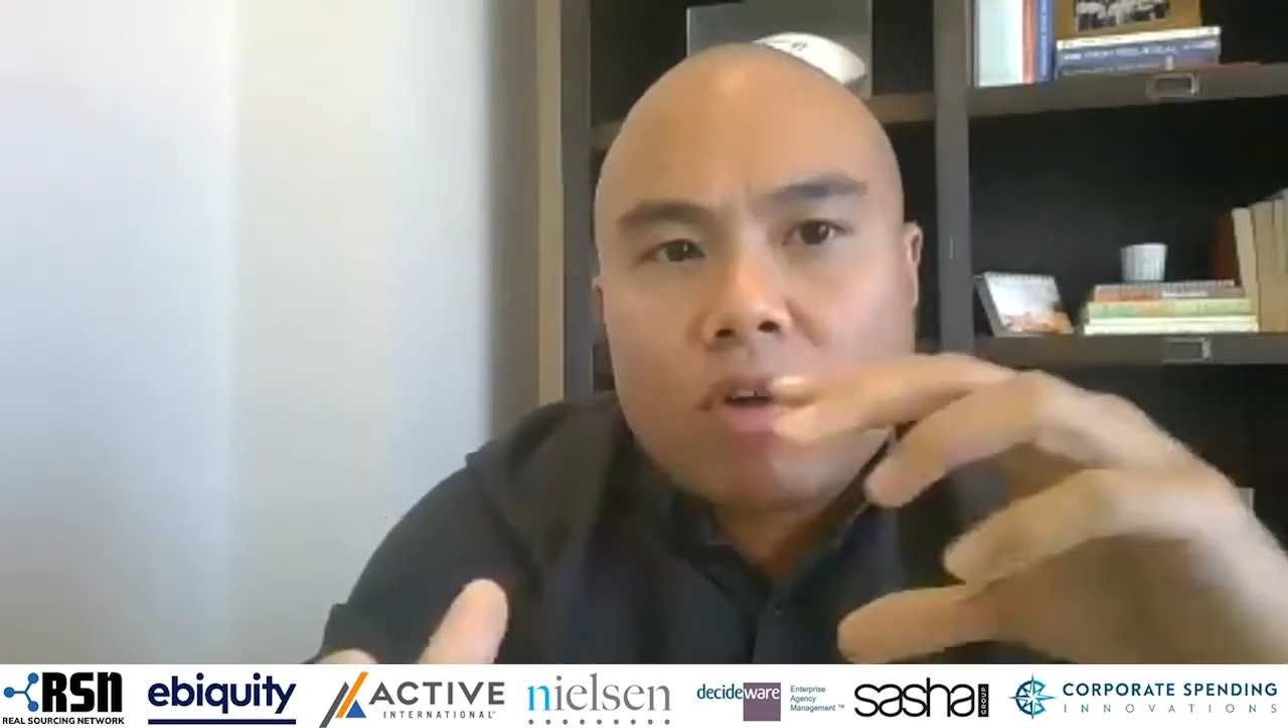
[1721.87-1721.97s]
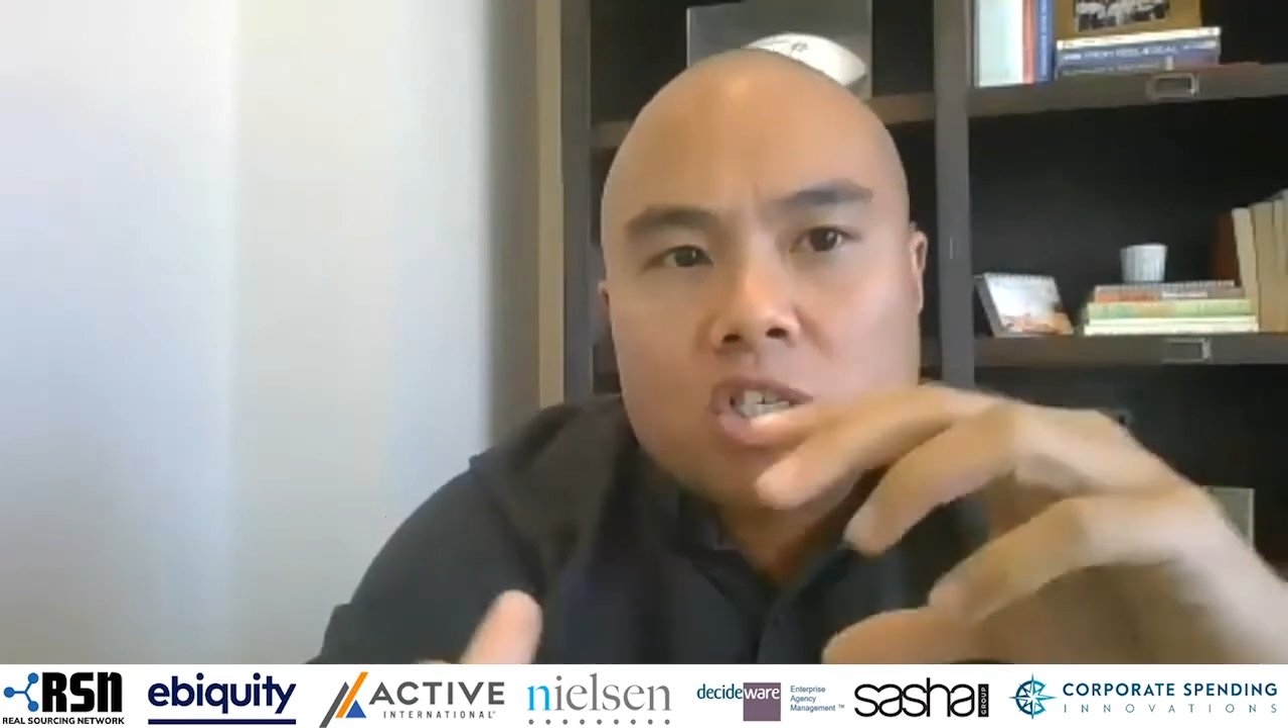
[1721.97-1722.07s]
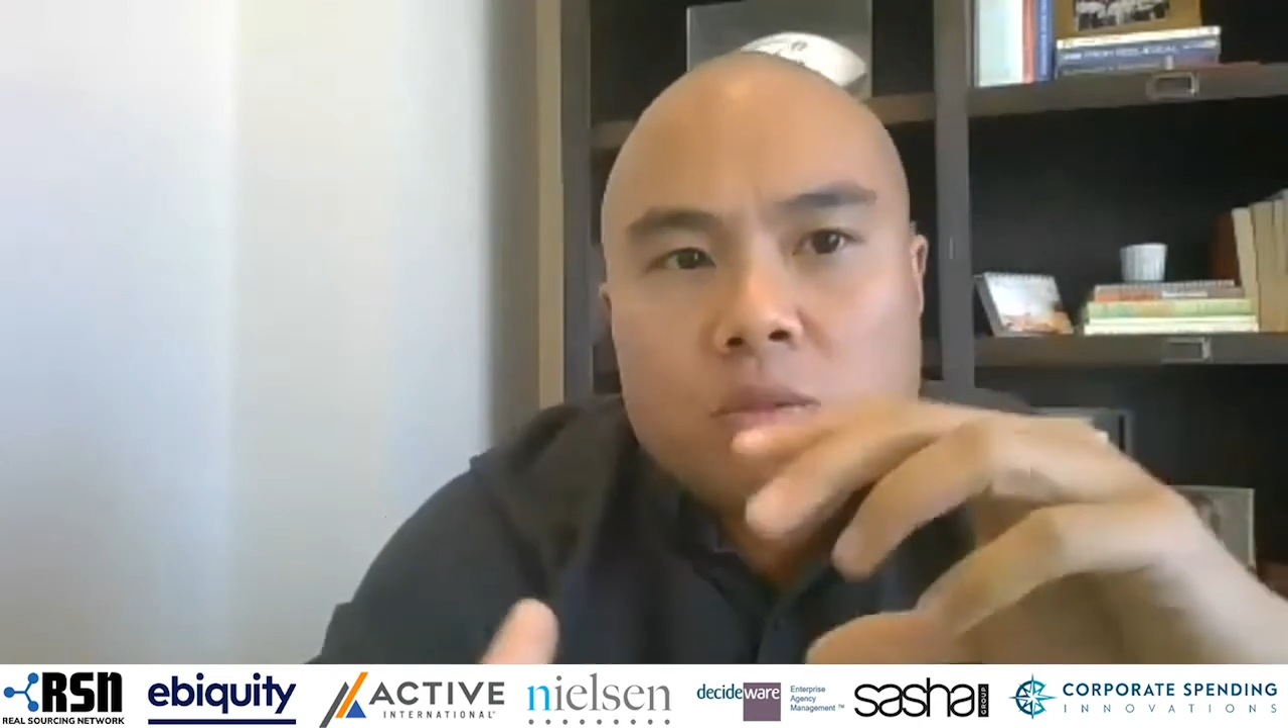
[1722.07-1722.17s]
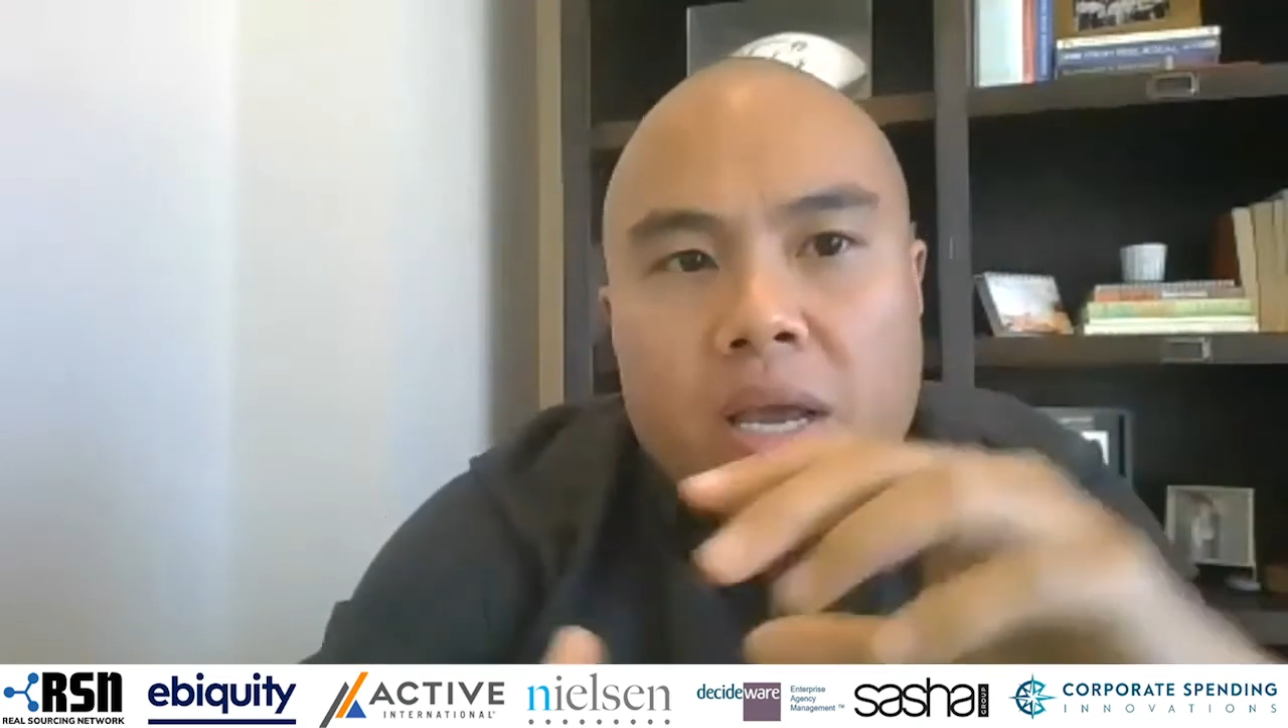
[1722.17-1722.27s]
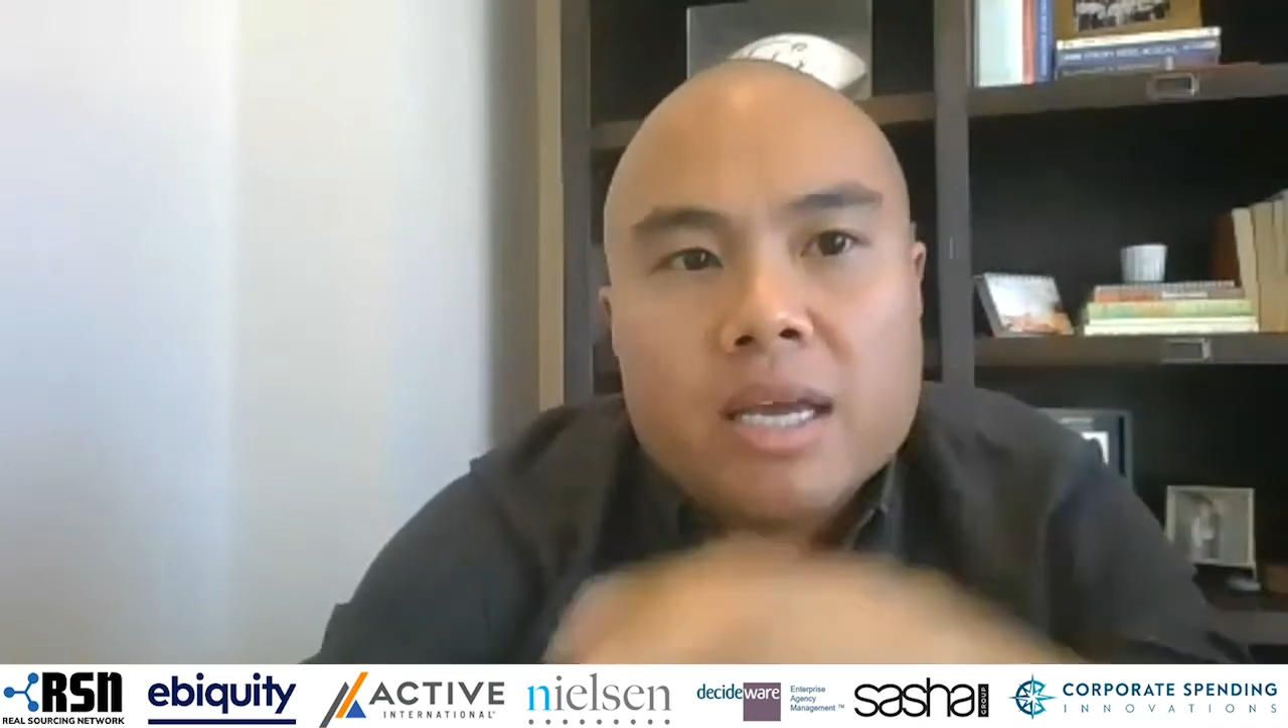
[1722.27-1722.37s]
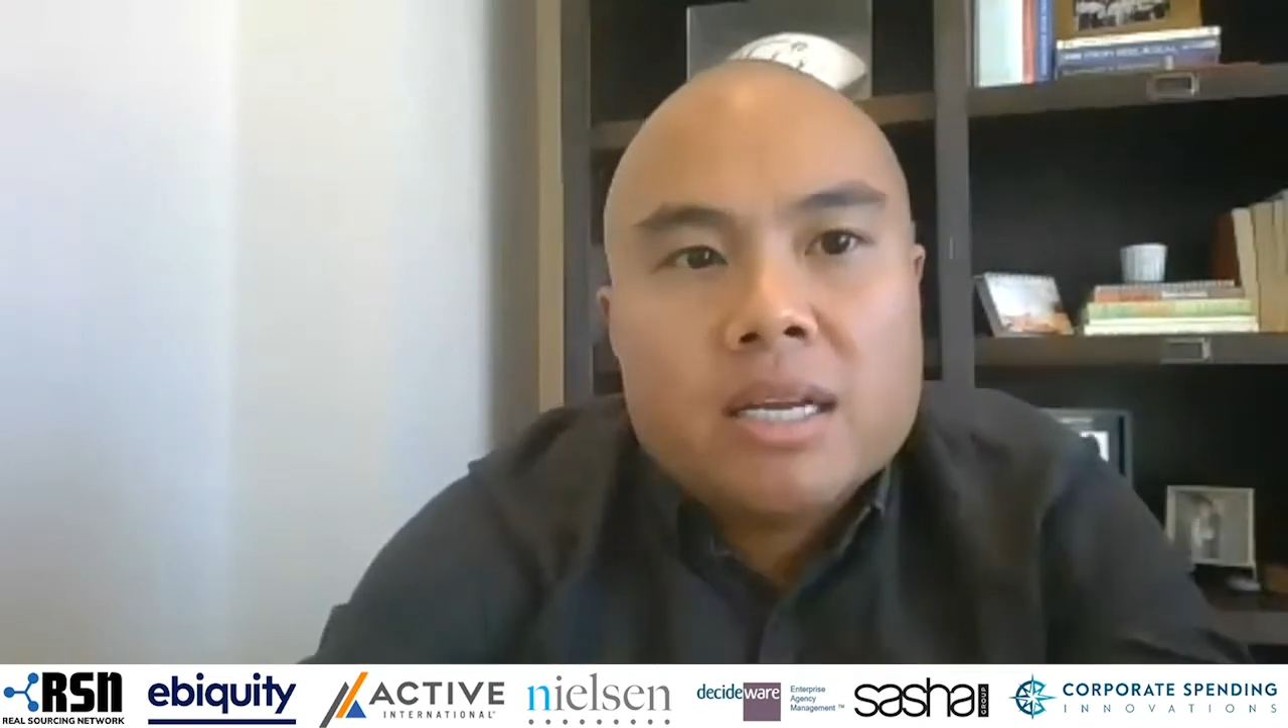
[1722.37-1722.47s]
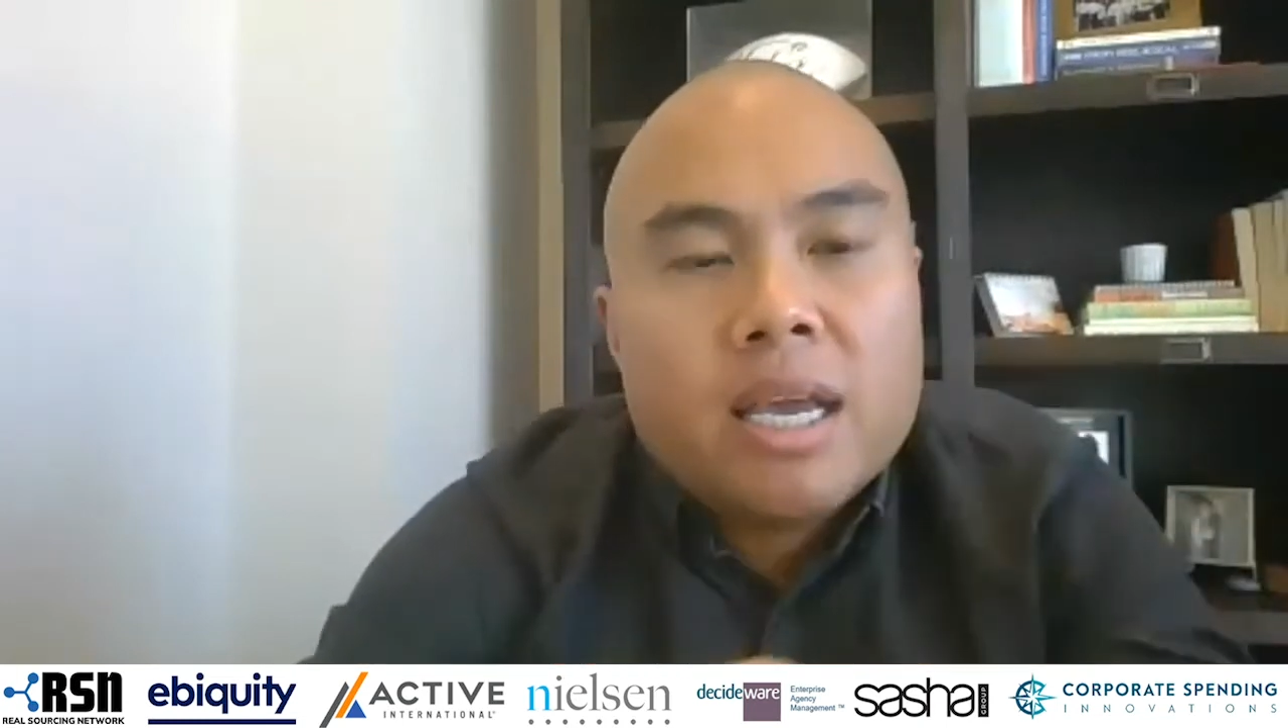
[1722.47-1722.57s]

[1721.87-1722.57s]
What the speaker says: spend